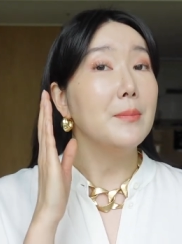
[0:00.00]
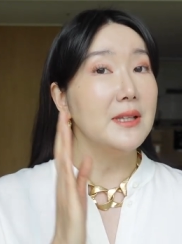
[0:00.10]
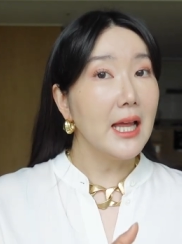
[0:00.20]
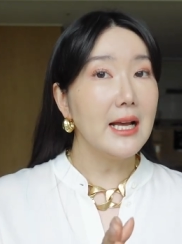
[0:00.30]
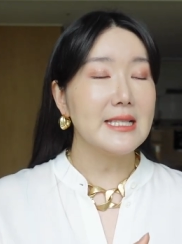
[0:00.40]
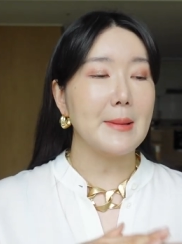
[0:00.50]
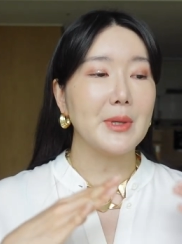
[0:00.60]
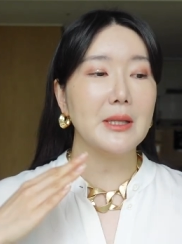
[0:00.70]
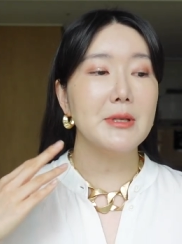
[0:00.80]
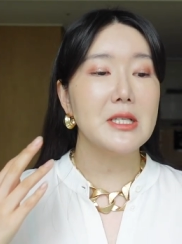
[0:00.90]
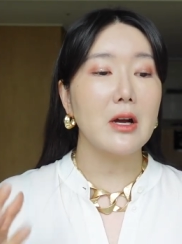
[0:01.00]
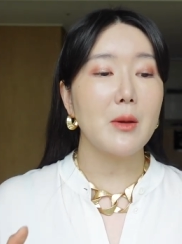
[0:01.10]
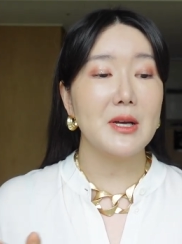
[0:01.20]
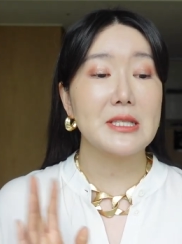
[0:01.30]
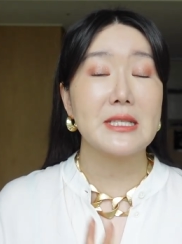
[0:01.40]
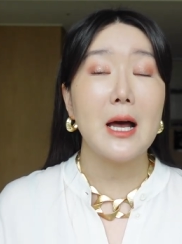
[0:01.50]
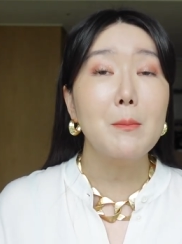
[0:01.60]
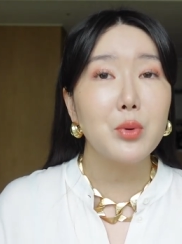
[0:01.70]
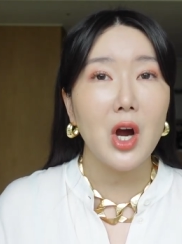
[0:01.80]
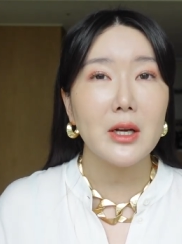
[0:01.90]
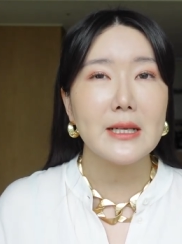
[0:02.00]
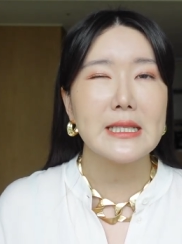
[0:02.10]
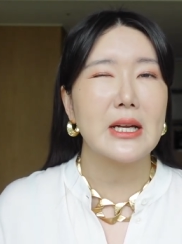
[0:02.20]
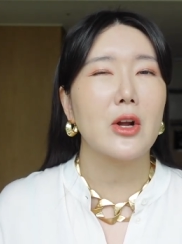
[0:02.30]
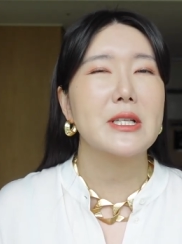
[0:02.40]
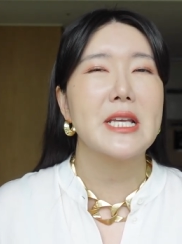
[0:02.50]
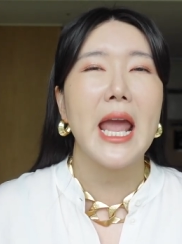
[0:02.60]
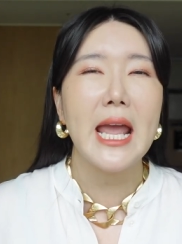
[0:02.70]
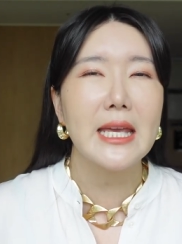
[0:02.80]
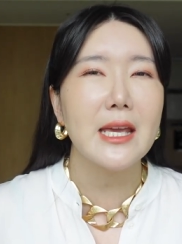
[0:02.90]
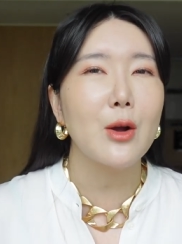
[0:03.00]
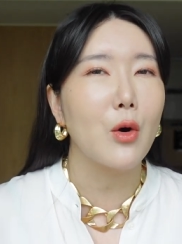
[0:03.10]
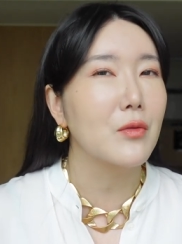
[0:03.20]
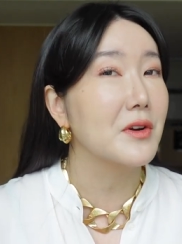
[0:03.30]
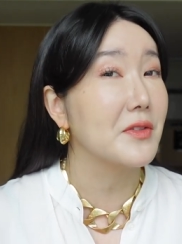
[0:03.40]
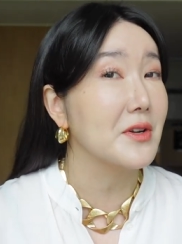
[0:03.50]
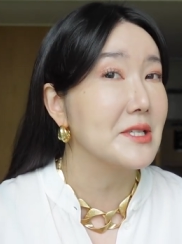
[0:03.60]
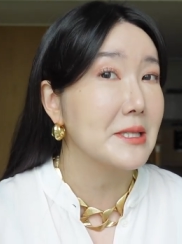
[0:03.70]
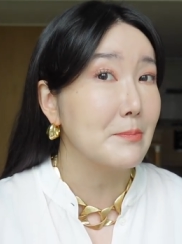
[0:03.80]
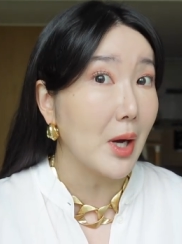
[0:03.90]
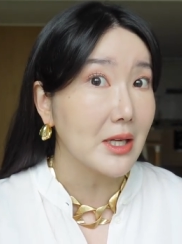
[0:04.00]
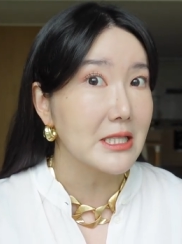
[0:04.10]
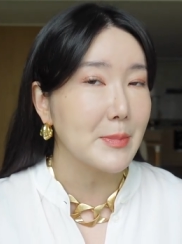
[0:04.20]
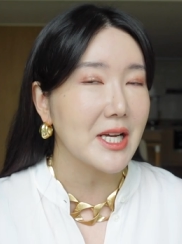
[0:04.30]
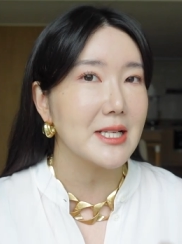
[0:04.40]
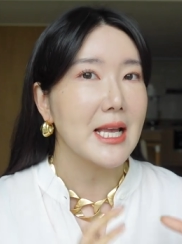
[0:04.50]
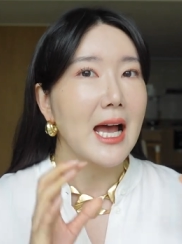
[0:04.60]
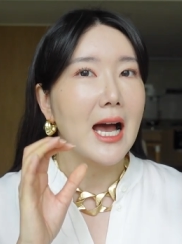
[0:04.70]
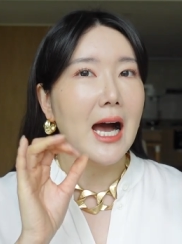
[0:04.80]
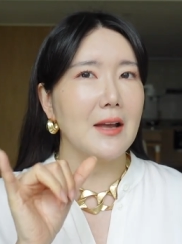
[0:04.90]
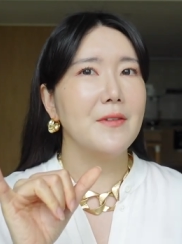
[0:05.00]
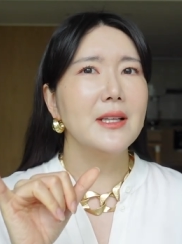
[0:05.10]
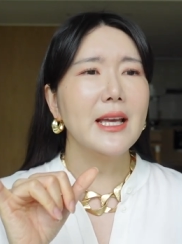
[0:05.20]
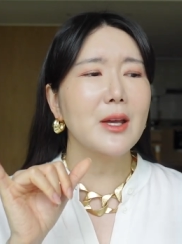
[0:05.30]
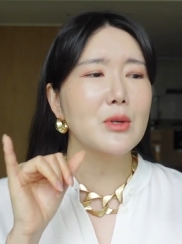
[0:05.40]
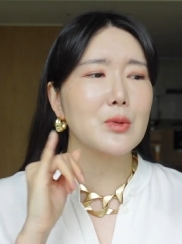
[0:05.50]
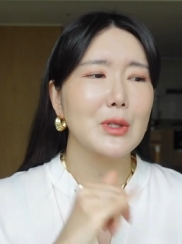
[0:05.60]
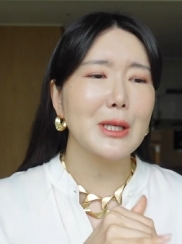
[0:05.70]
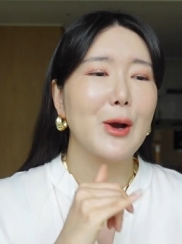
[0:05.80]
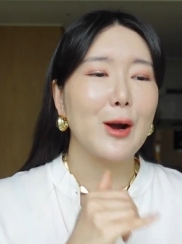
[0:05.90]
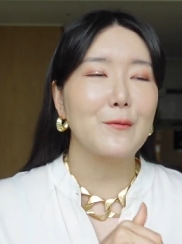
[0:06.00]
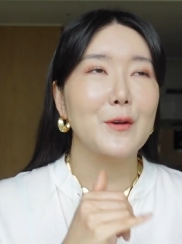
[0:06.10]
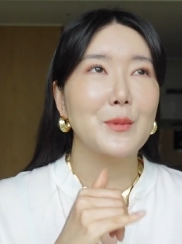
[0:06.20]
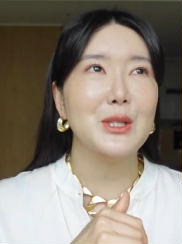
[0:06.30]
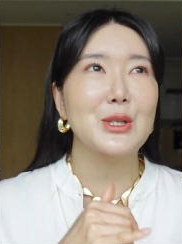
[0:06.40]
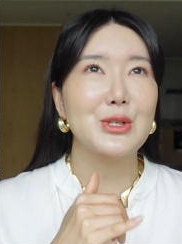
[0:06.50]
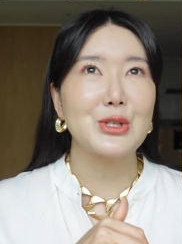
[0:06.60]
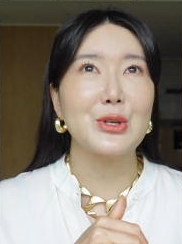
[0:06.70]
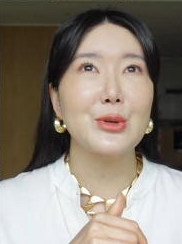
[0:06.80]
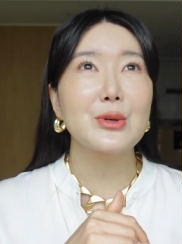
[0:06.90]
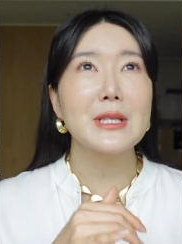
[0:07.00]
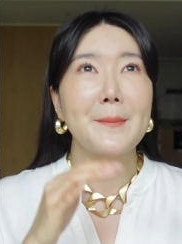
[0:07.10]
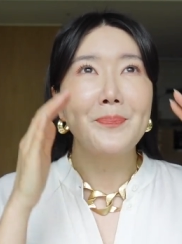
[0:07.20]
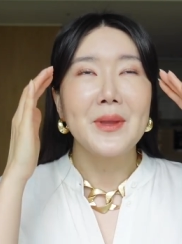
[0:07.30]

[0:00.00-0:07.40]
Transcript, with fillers: Plus, I'm gonna be talking about some products that are taking over their spots because I feel like it was really hard for me to choose.